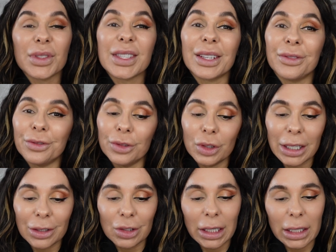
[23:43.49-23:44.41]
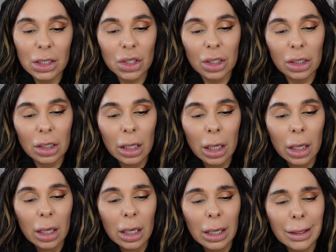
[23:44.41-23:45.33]
Sephora collection.
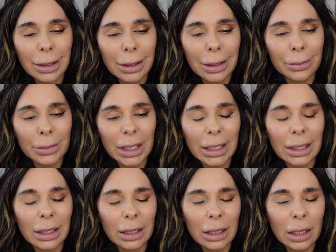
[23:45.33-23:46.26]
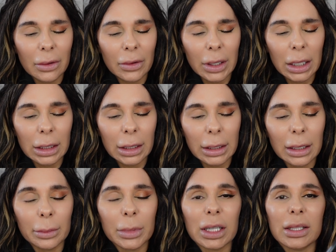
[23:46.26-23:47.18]
I'm in love, and the
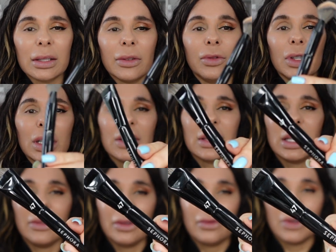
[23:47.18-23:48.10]
number is 47,